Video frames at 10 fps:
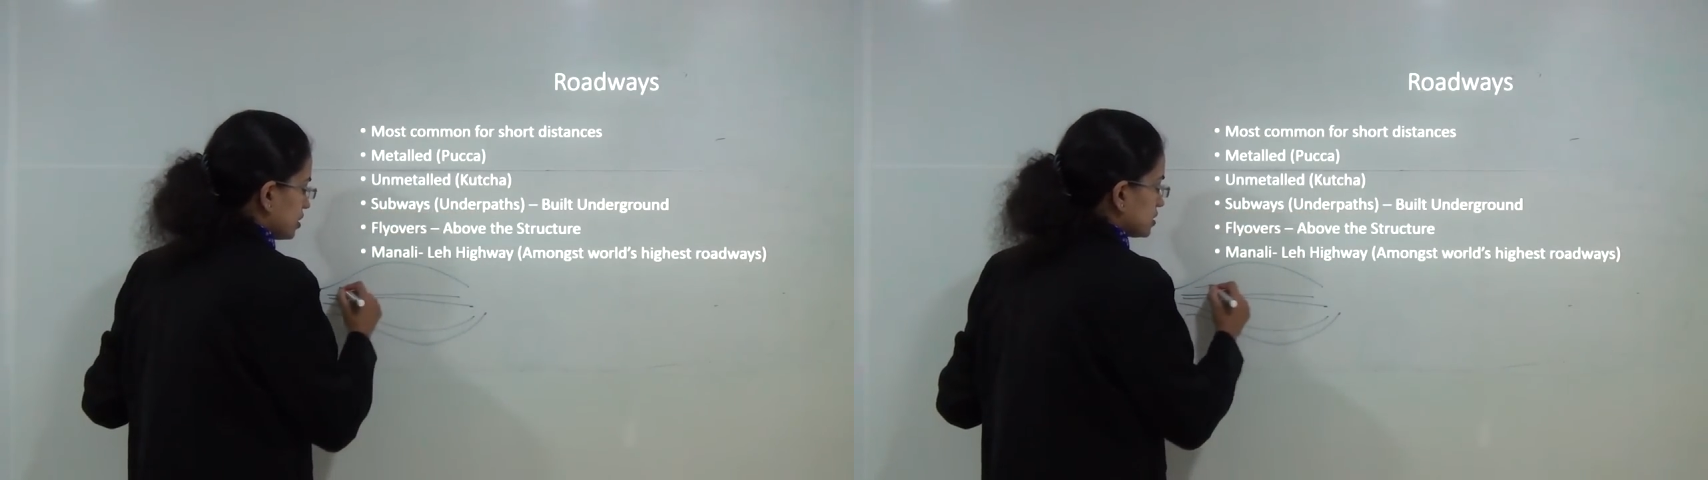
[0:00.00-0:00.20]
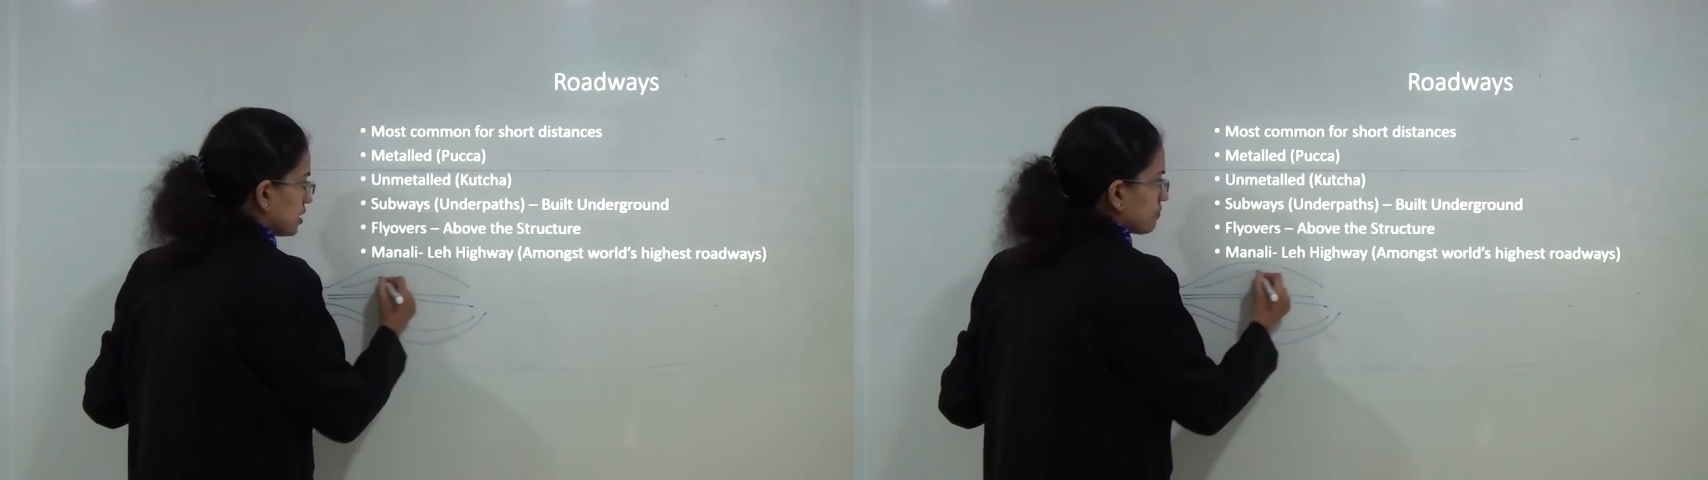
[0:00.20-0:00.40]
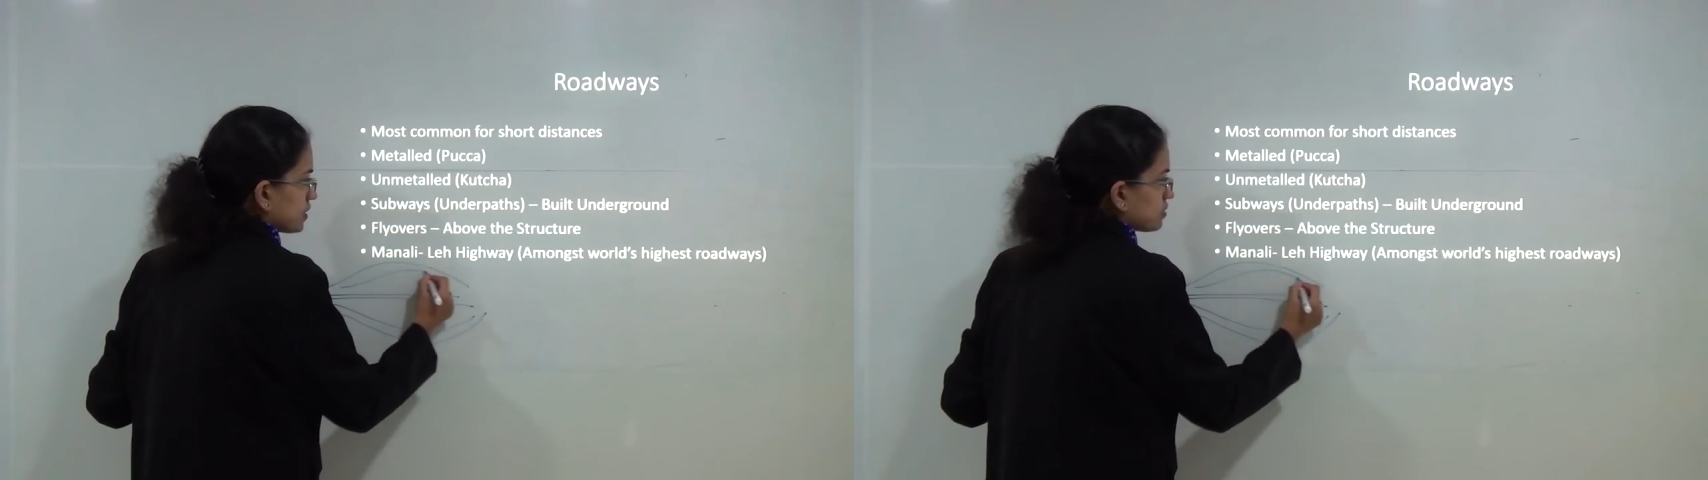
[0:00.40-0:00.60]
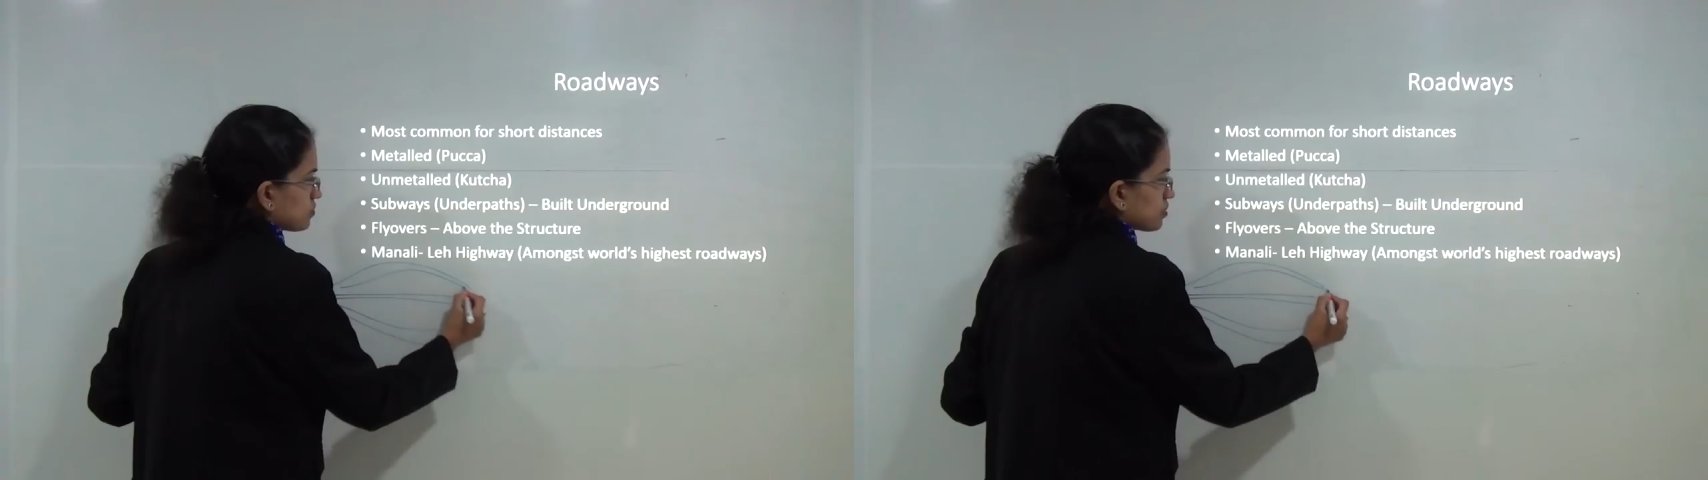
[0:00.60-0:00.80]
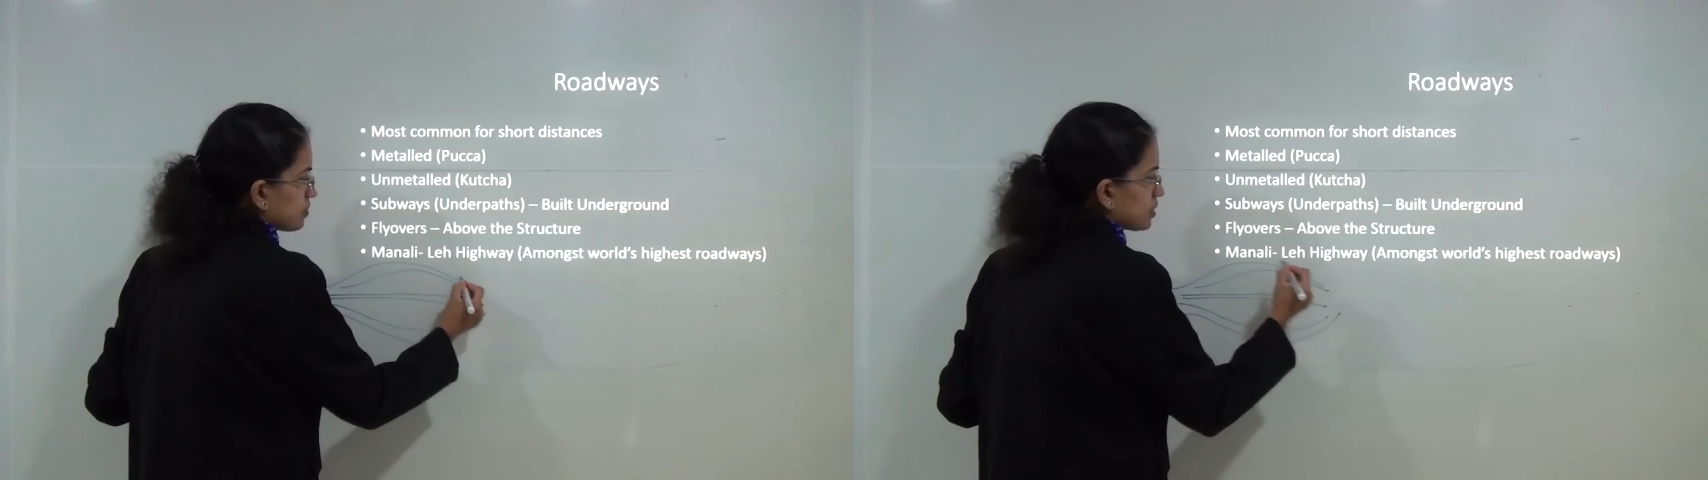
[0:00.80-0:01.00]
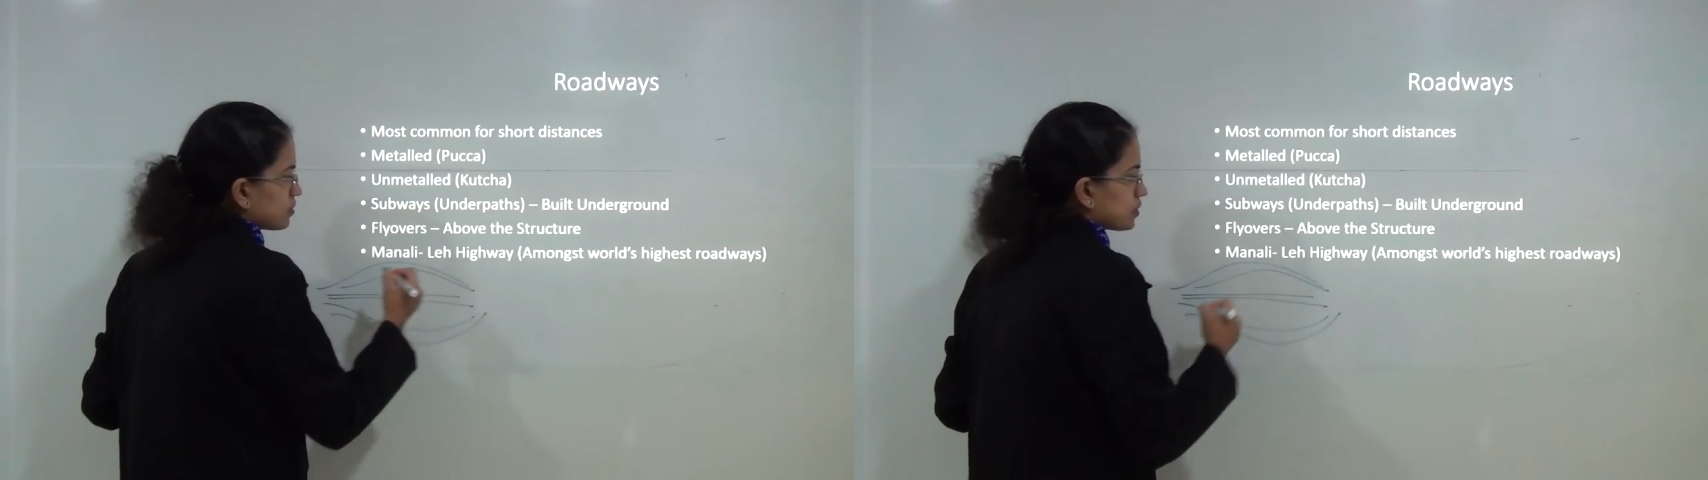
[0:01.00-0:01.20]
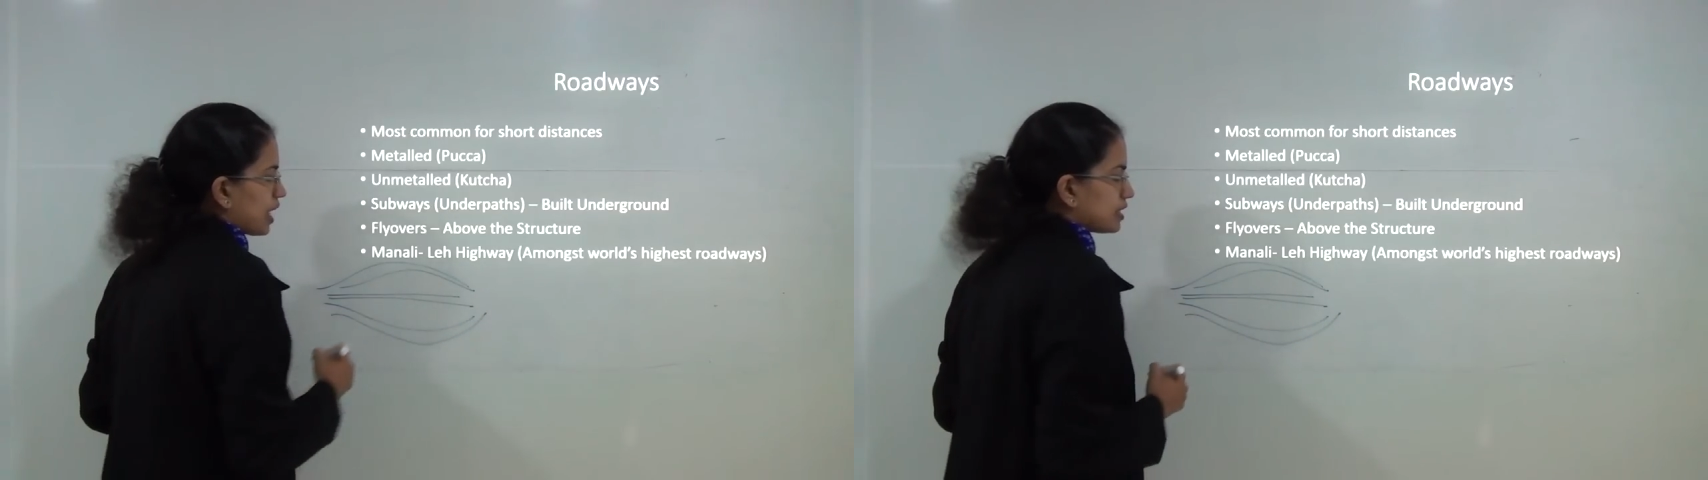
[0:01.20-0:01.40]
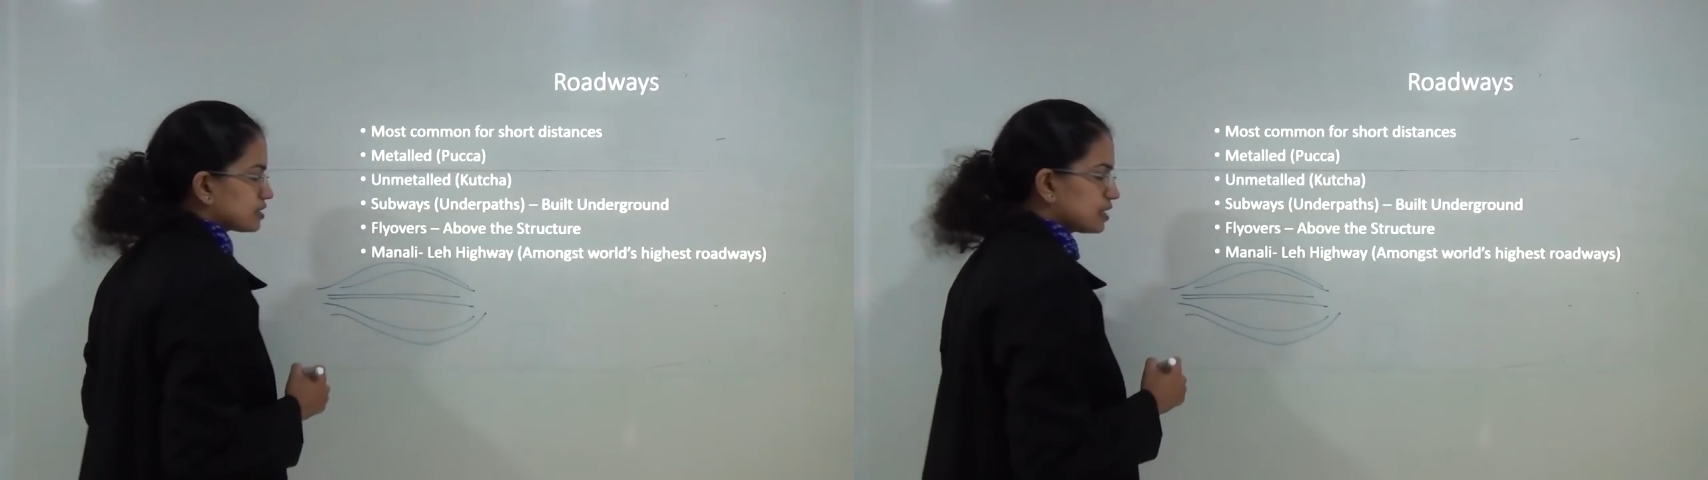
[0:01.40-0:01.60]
the surface would be known as